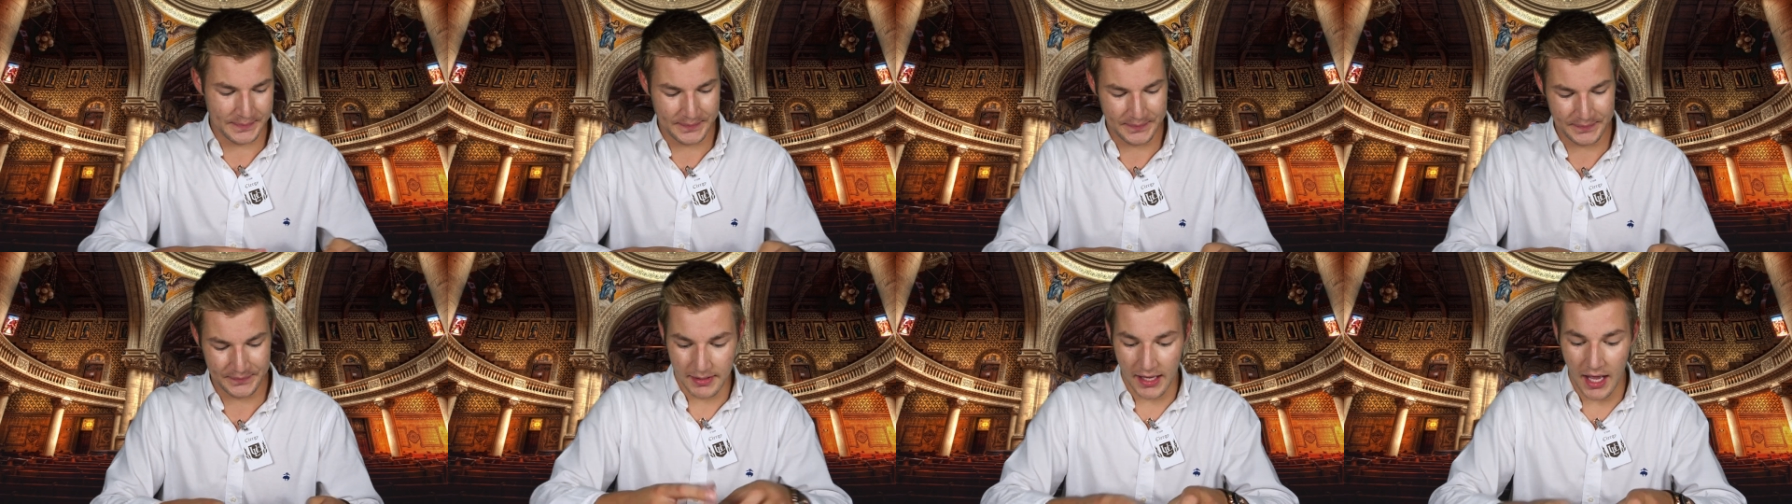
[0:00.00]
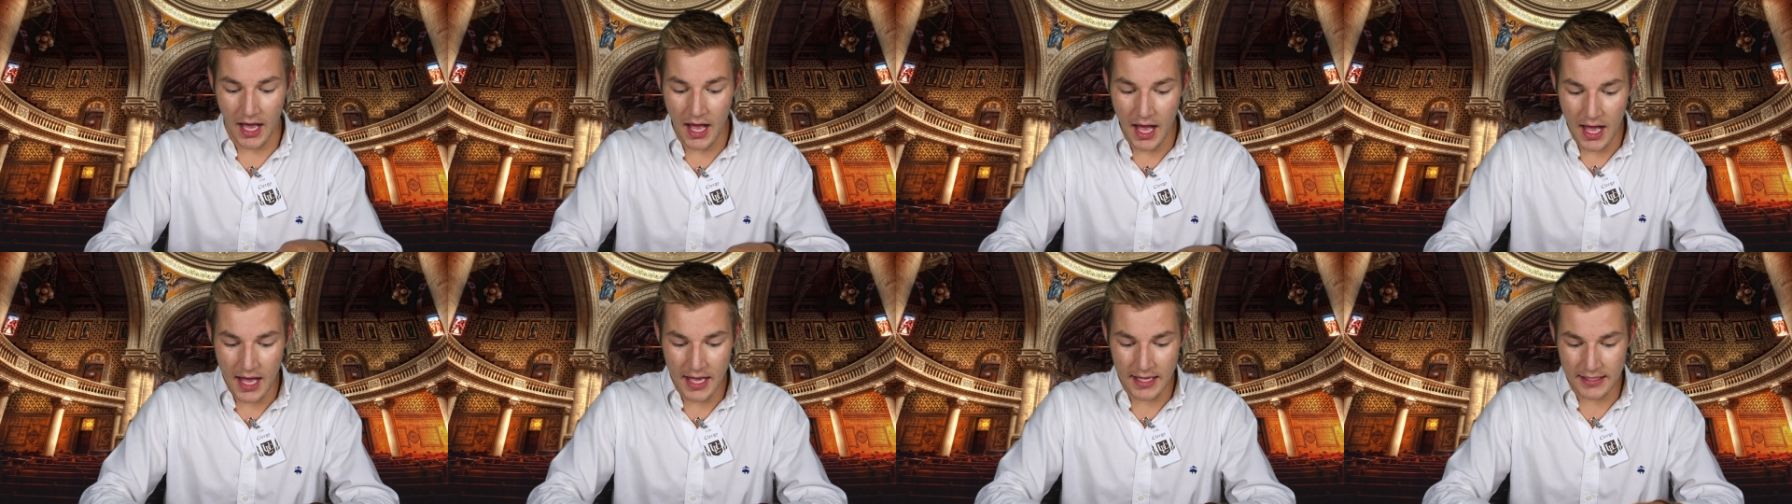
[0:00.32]

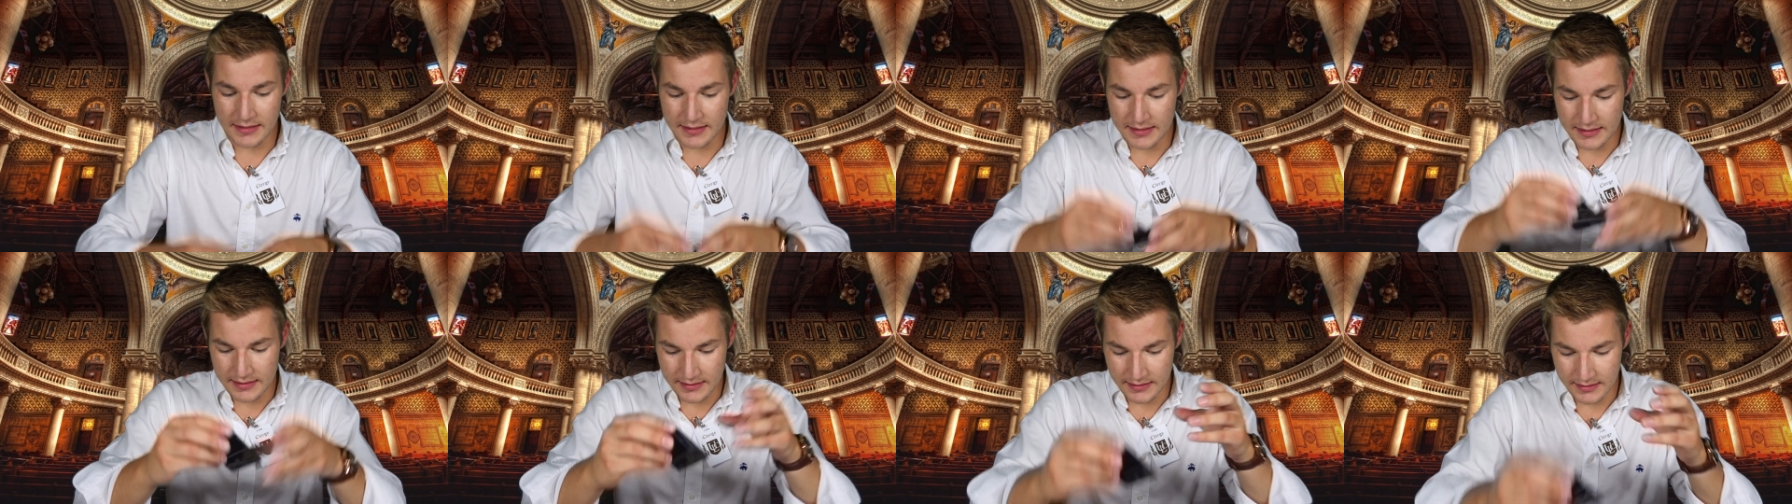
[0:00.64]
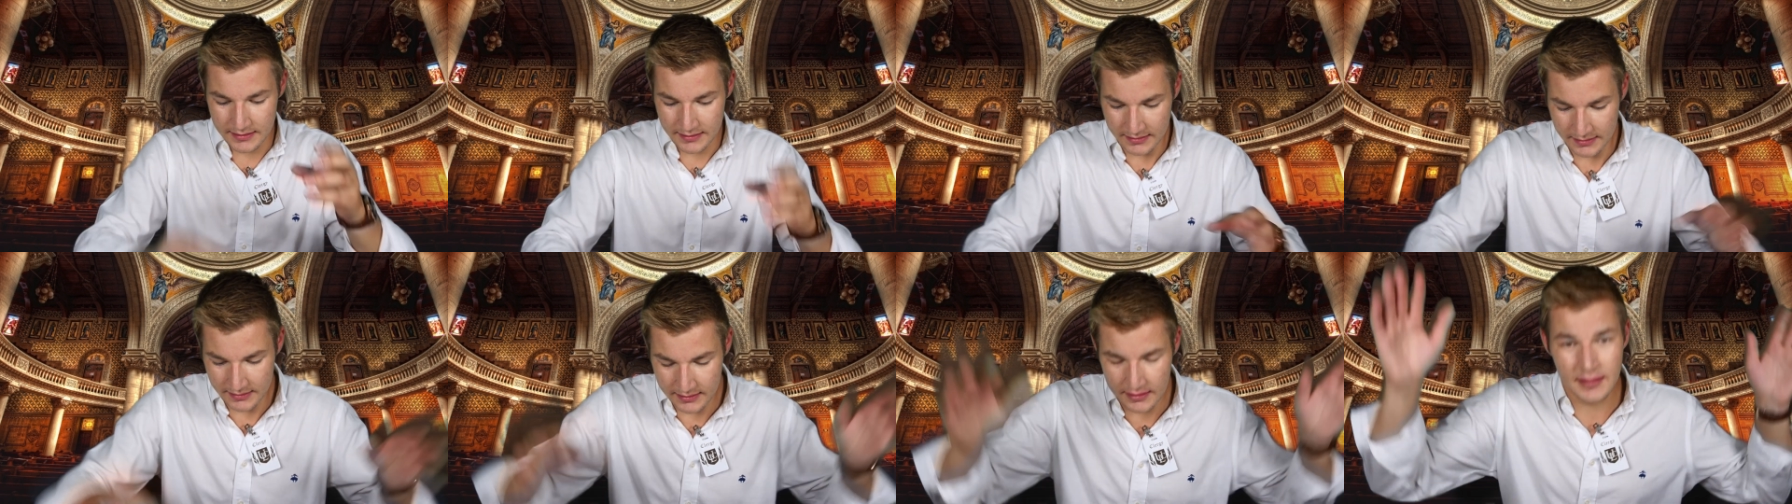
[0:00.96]
because
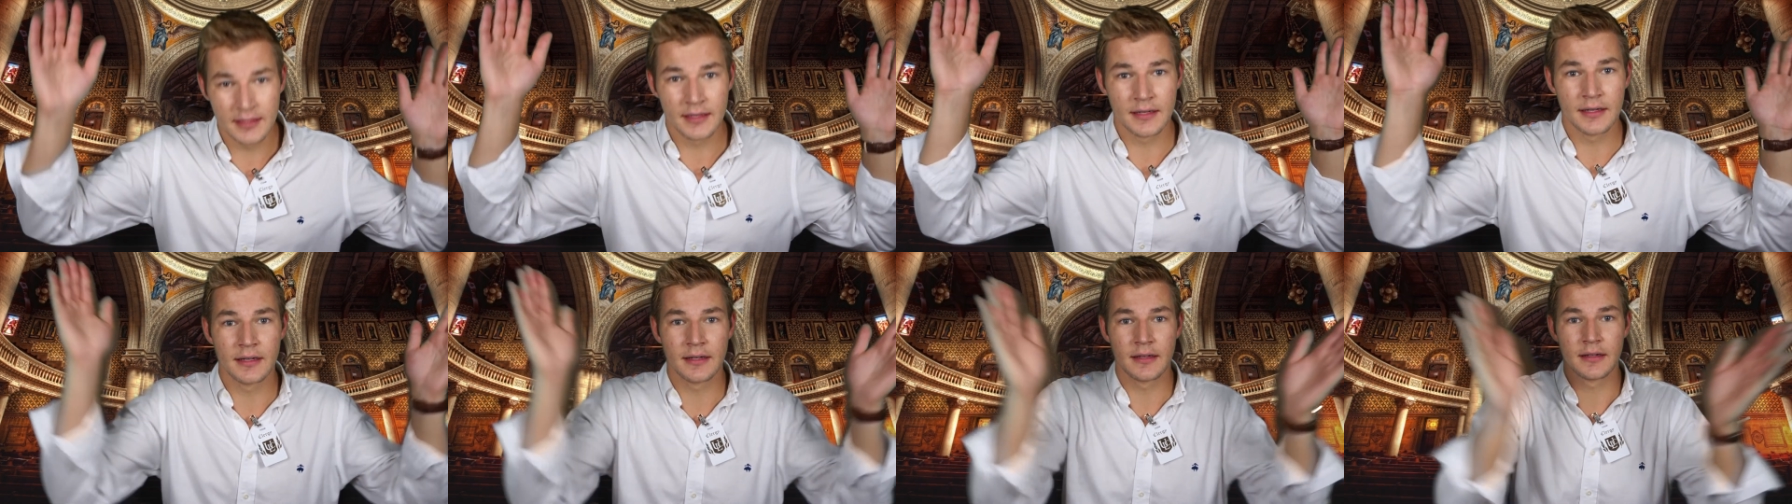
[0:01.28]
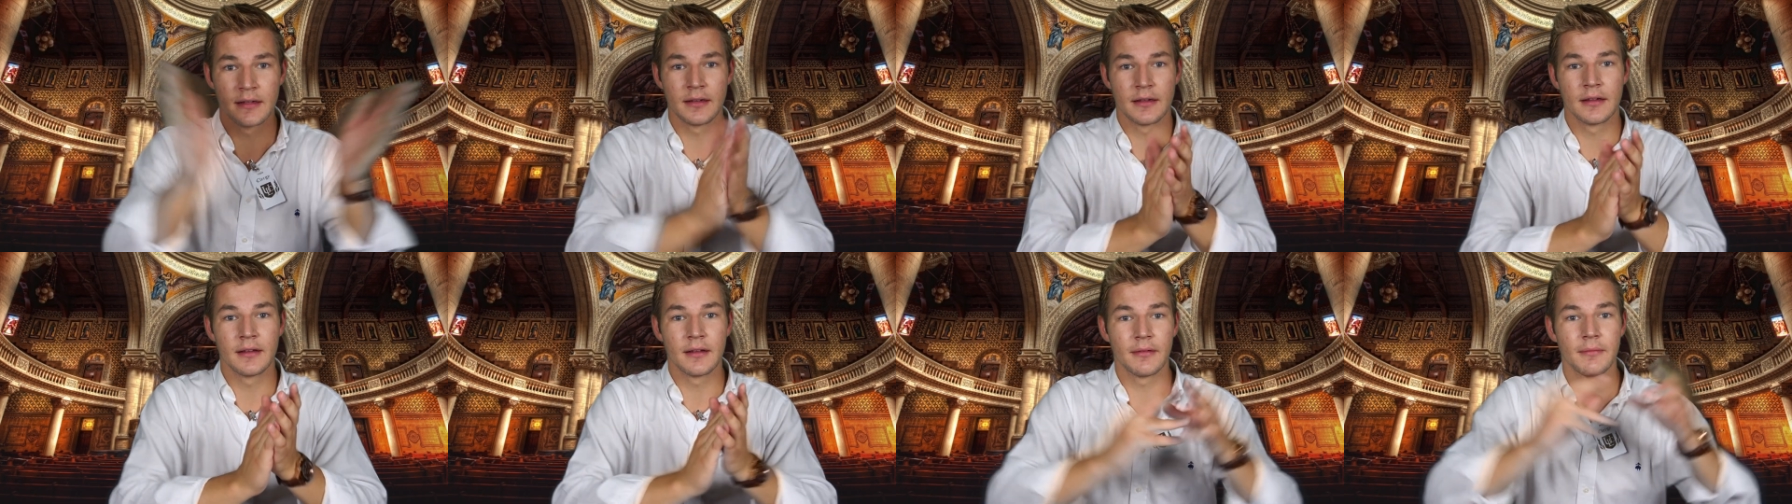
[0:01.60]

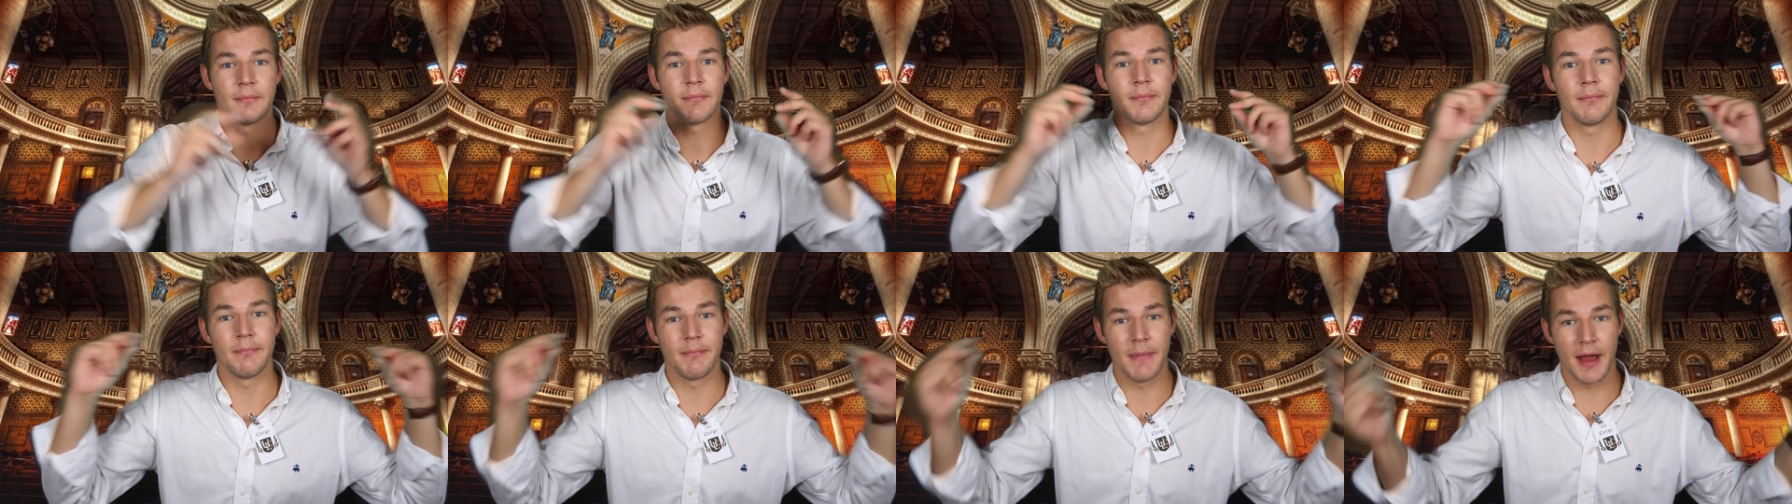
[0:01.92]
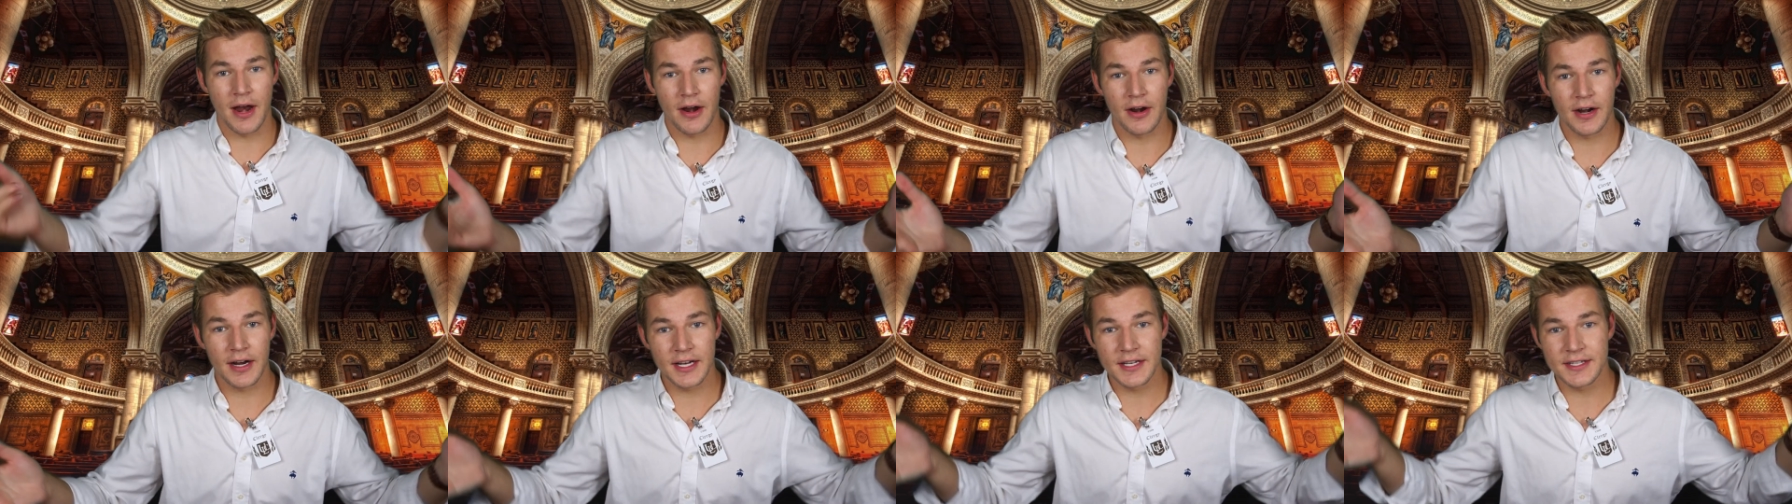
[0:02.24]

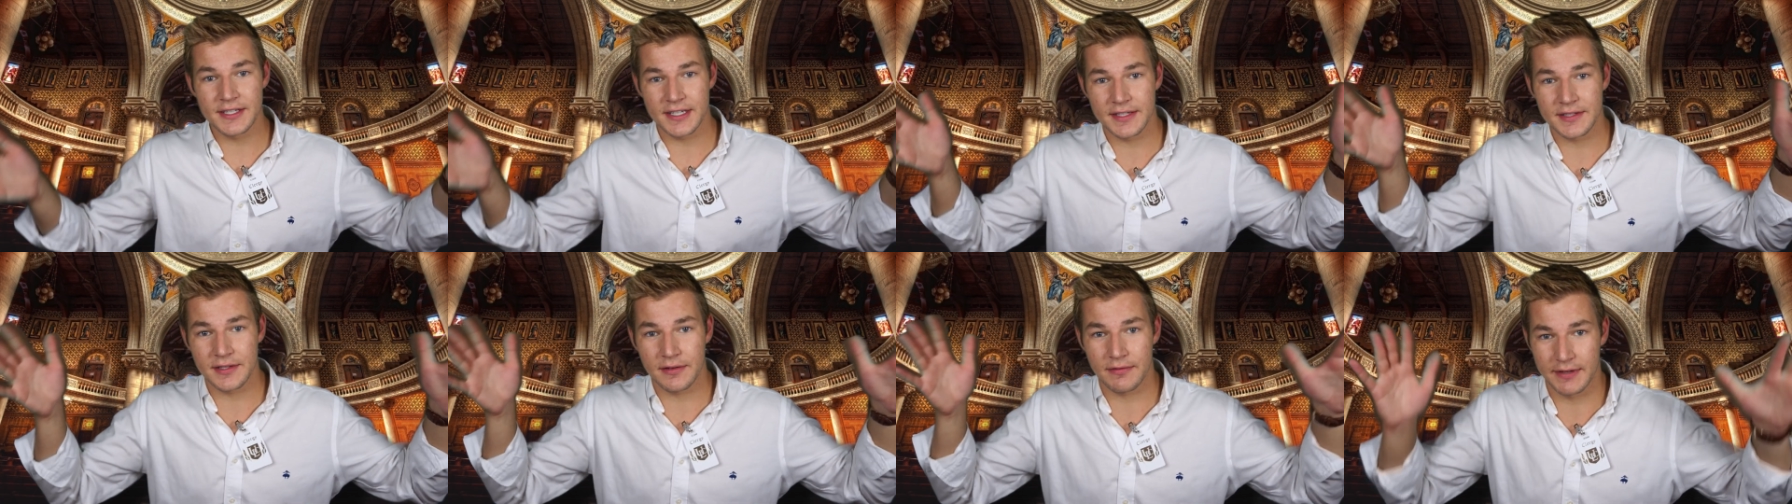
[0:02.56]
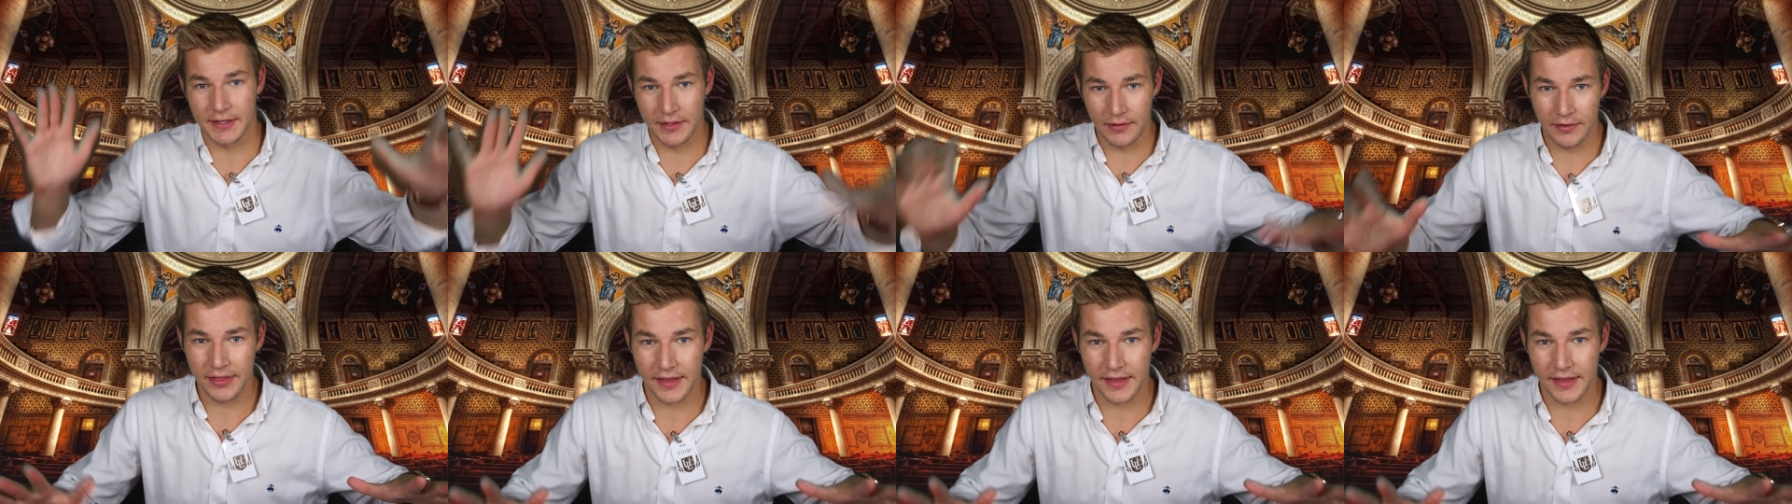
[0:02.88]
marriage is a real